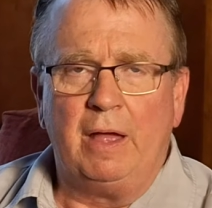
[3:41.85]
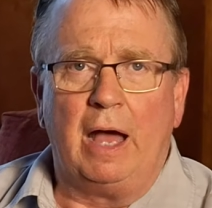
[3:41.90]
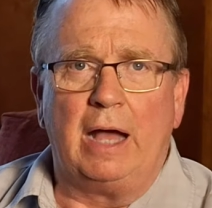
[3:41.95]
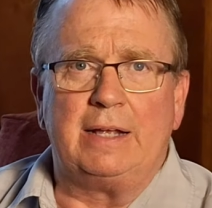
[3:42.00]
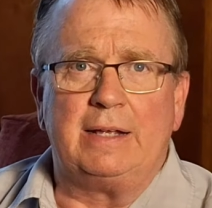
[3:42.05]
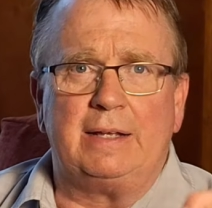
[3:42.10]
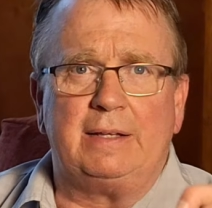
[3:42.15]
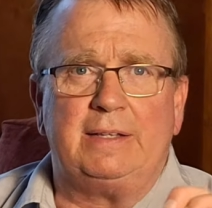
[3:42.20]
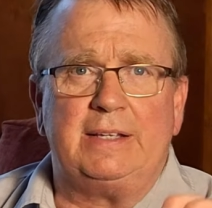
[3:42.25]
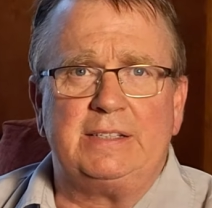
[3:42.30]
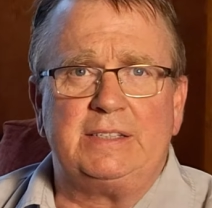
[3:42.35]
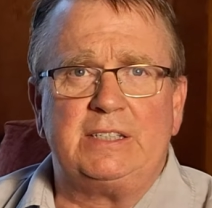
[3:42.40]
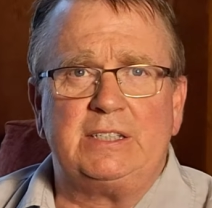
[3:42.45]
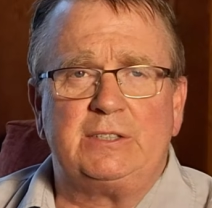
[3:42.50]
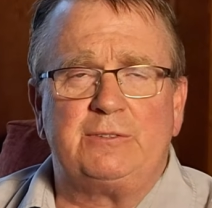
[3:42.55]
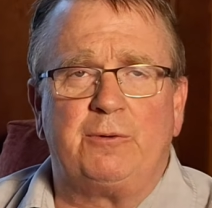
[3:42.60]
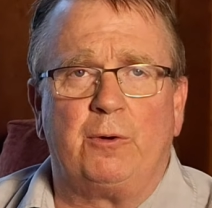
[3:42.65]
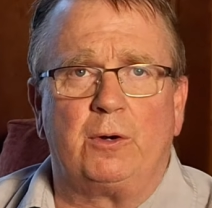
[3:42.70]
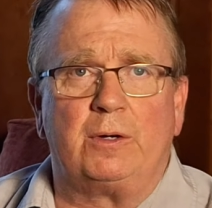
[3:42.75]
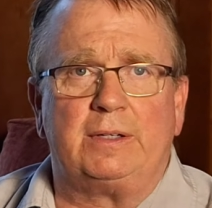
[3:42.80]
This
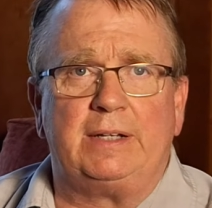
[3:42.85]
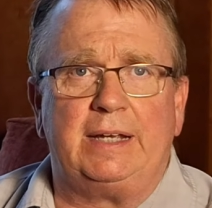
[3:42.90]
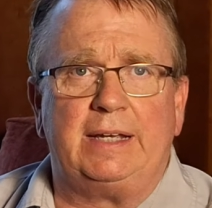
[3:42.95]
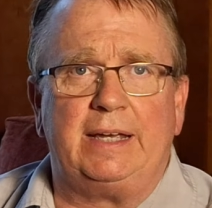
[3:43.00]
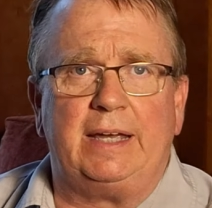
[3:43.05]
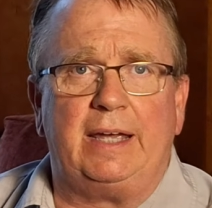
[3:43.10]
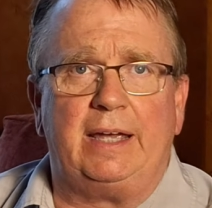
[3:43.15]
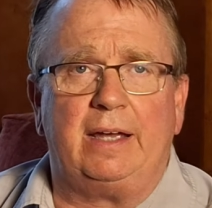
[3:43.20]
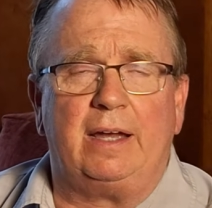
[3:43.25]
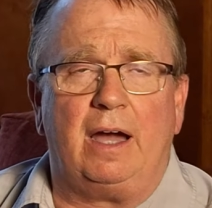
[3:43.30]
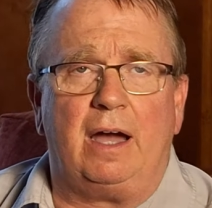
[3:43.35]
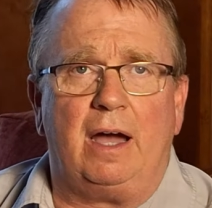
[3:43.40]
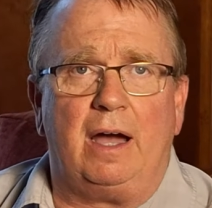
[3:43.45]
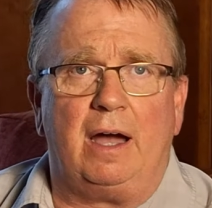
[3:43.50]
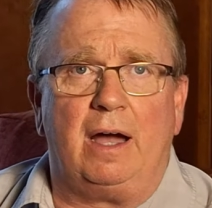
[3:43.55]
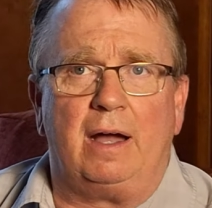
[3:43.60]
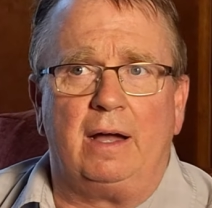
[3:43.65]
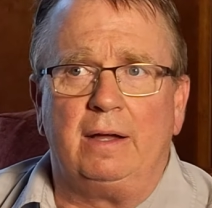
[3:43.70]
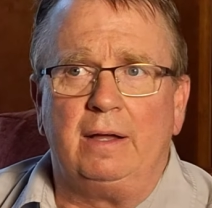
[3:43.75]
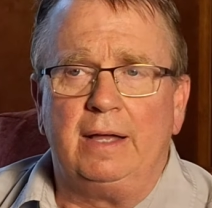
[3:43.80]
is for digging
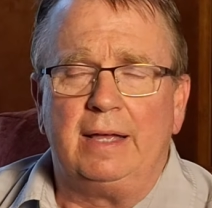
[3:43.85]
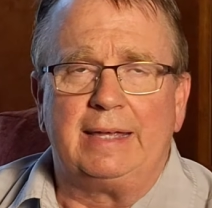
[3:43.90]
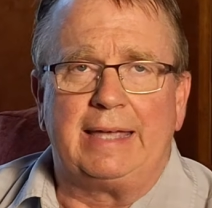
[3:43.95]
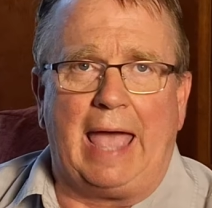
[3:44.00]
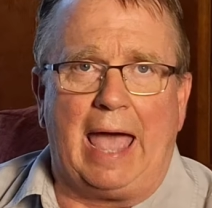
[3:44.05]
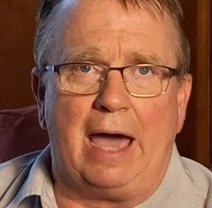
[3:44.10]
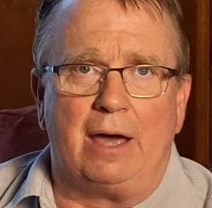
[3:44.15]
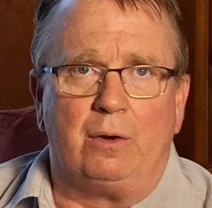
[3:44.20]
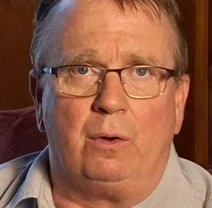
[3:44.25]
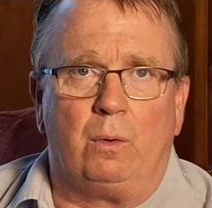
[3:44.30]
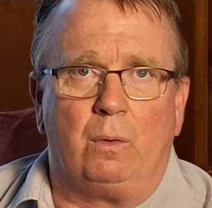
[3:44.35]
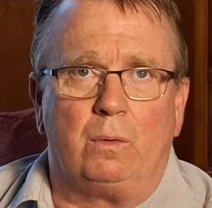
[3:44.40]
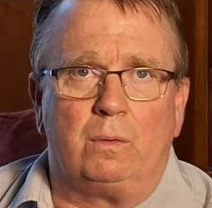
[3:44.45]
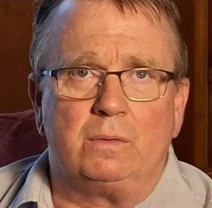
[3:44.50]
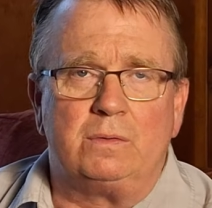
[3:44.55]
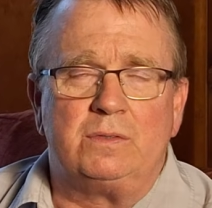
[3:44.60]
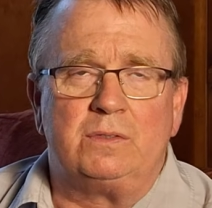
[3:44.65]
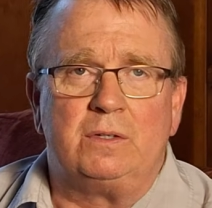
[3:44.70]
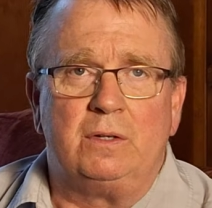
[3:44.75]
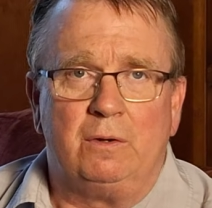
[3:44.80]
cat
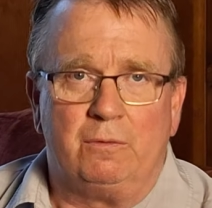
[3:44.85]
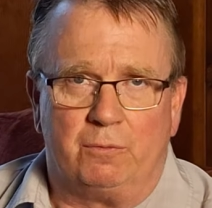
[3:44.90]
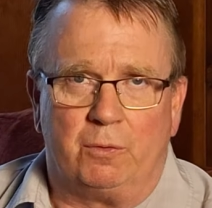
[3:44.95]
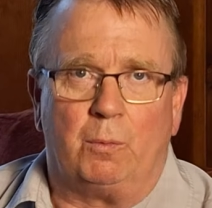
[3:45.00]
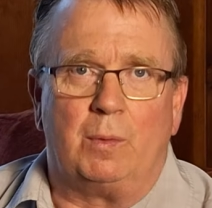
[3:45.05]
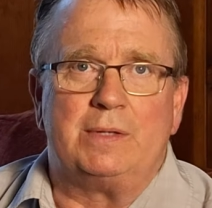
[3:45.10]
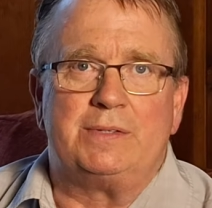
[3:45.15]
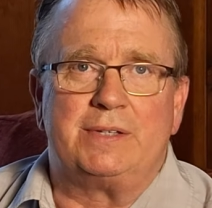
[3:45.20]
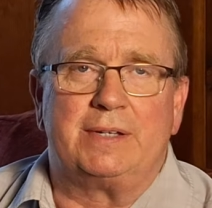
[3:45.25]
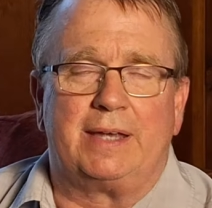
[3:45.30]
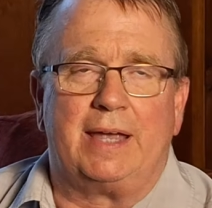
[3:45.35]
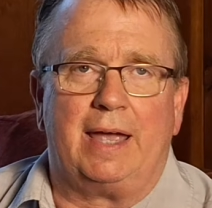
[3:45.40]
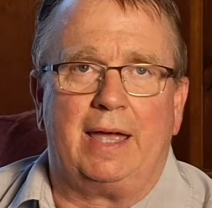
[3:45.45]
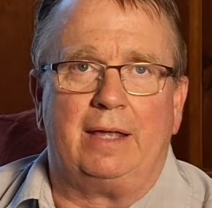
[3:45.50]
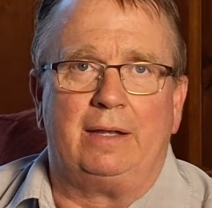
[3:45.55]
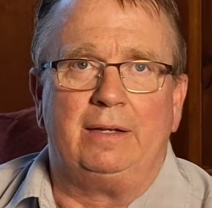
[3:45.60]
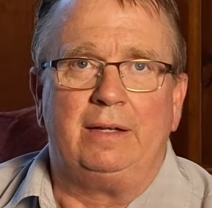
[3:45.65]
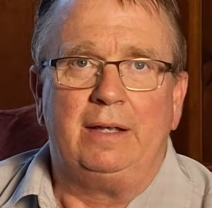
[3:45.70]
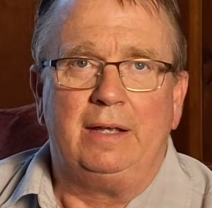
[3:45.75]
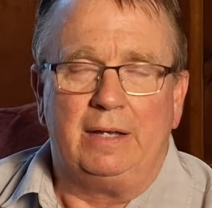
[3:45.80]
holes. For once
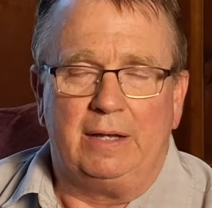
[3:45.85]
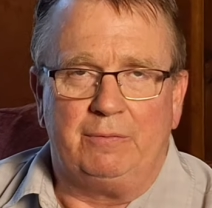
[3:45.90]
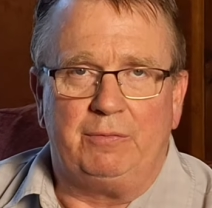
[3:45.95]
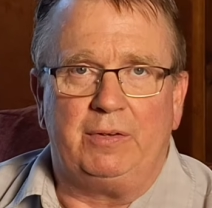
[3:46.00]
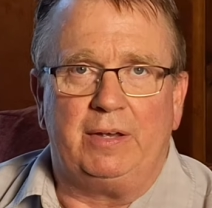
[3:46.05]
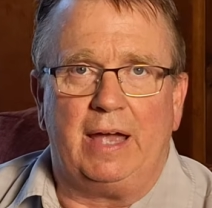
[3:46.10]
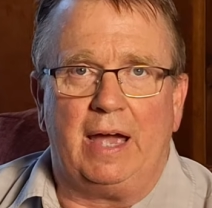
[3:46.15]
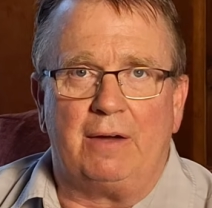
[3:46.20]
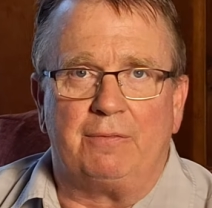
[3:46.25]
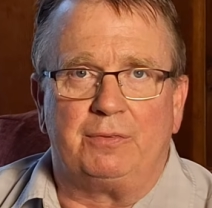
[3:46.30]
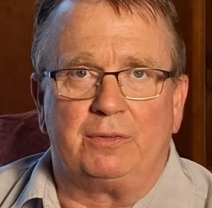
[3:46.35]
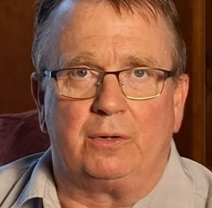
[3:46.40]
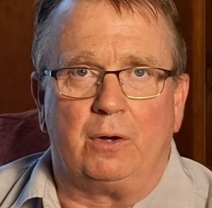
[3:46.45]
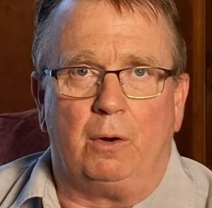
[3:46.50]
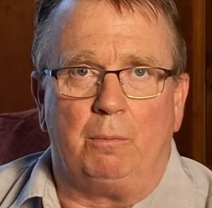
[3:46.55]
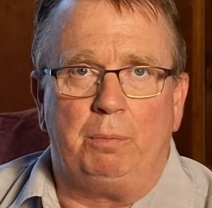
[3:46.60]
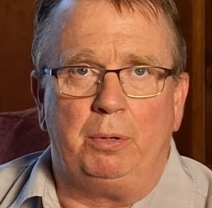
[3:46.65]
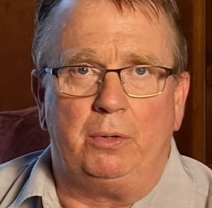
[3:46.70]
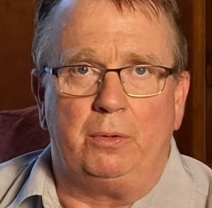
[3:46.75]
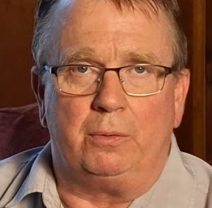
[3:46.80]
again, if you have to
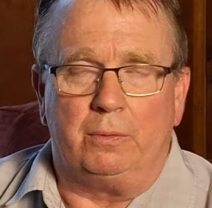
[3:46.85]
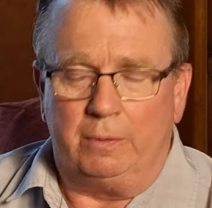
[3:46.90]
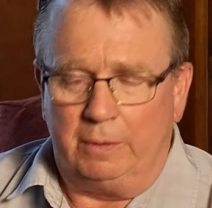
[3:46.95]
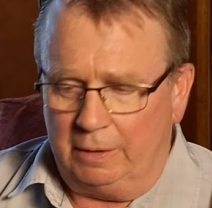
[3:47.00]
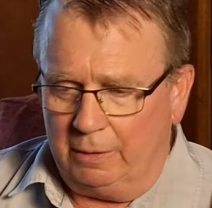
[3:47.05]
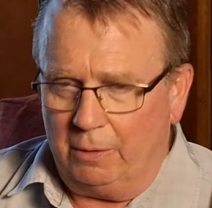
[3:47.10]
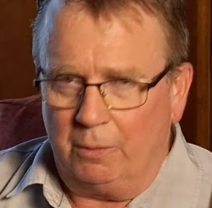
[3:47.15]
go poo.